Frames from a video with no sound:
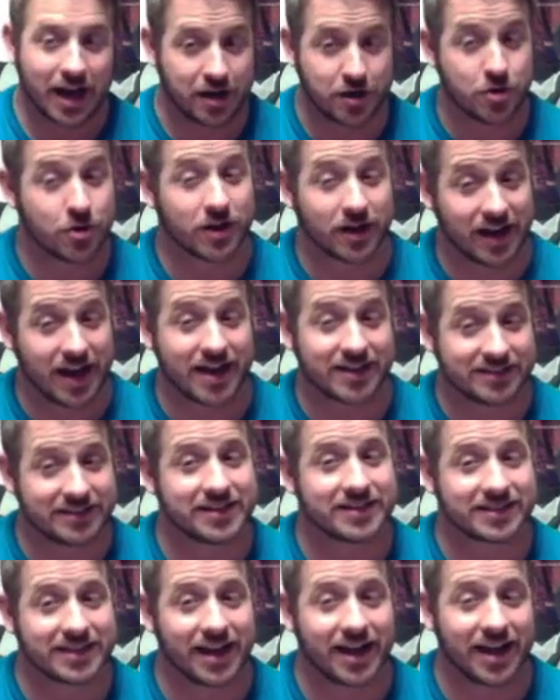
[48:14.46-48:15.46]
And you can ask
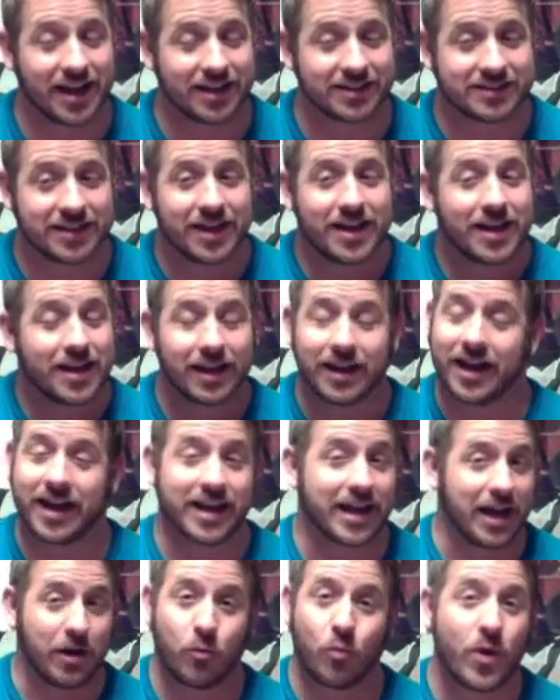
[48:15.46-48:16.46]
these guys,
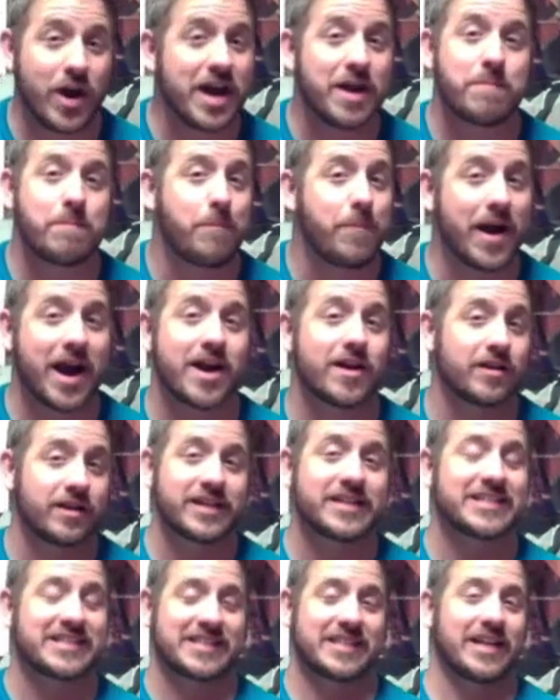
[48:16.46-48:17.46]
like, we
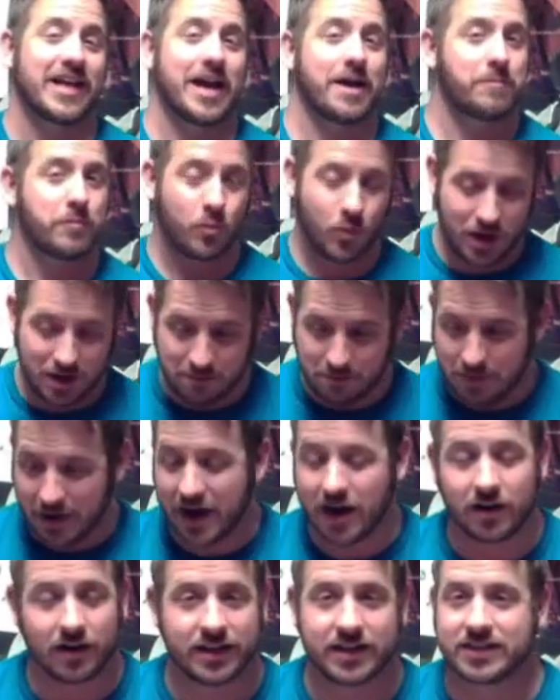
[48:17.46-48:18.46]
barely slept. We
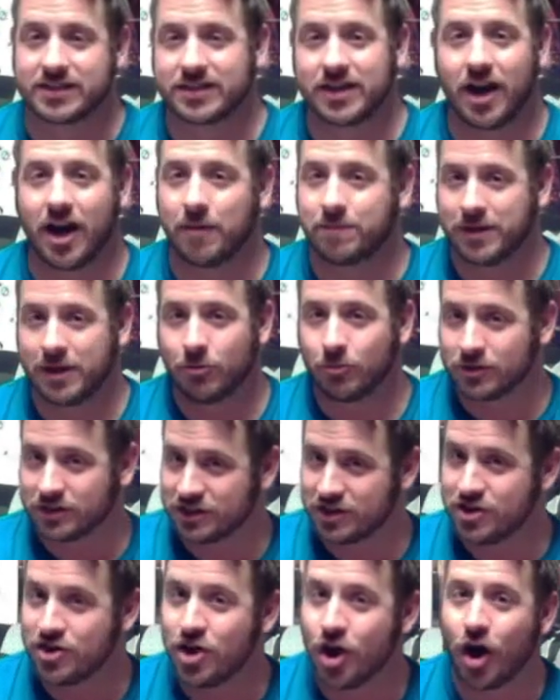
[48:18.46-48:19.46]
barely stopped. It
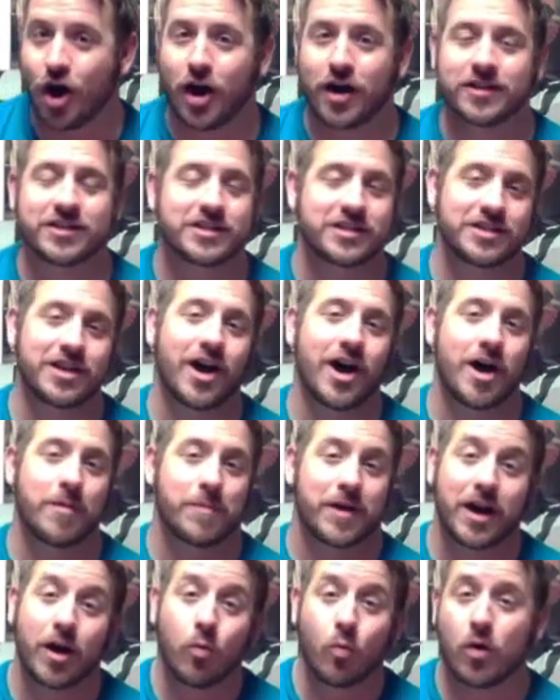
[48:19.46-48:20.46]
was
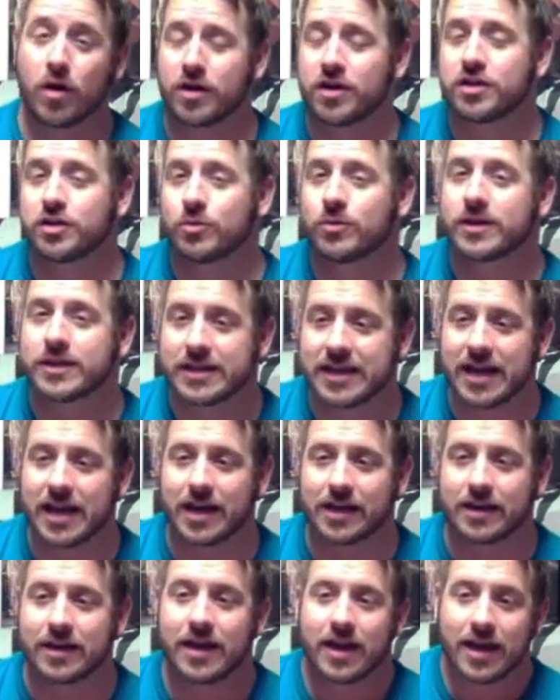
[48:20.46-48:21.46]
non-stop, and I want to do it
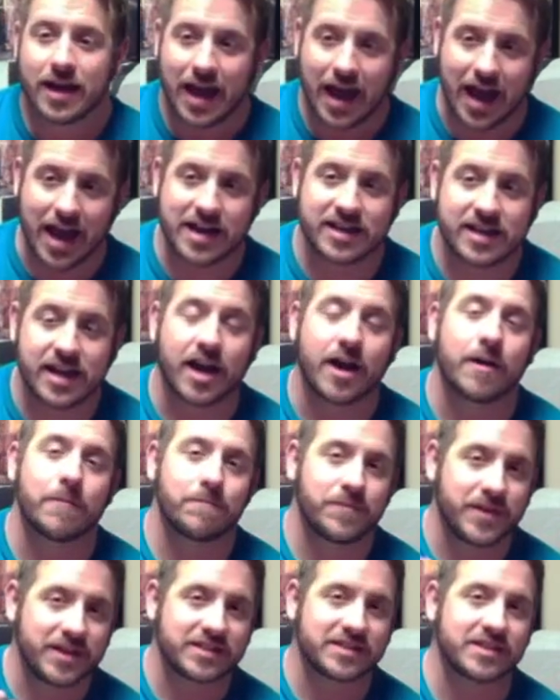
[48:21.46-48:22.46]
again. And yeah,
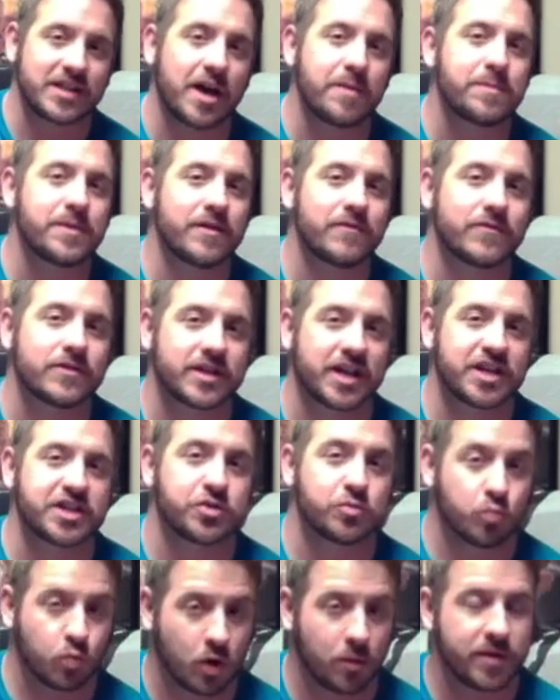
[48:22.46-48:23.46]
this time the
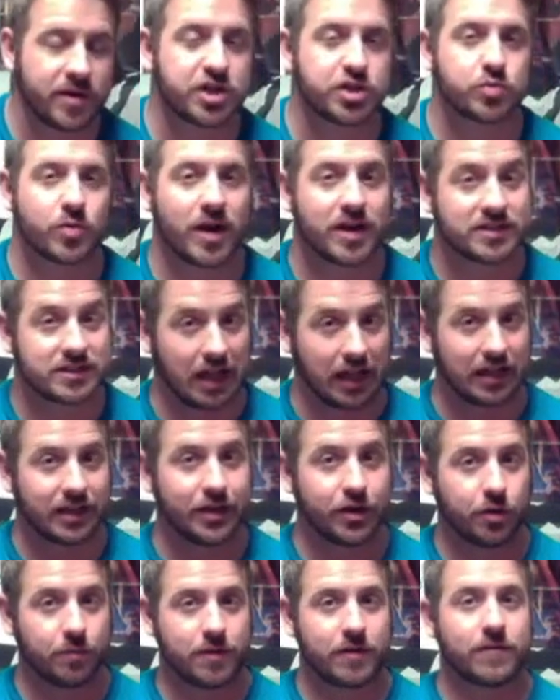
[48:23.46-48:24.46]
invitation will be stretched a
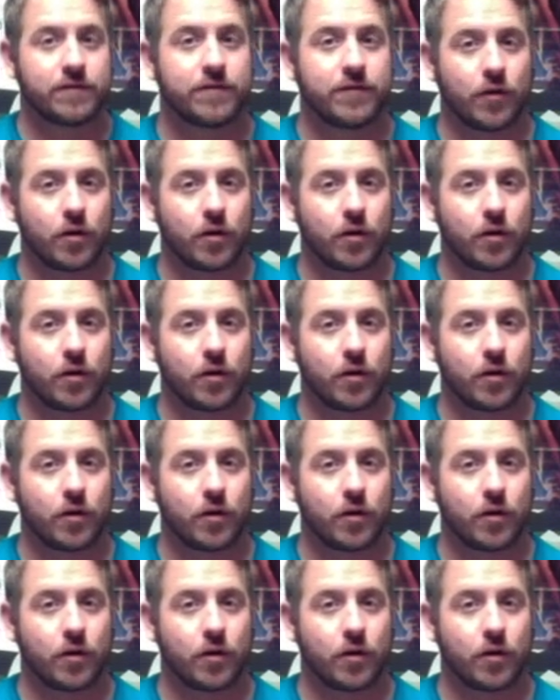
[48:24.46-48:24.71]
little bit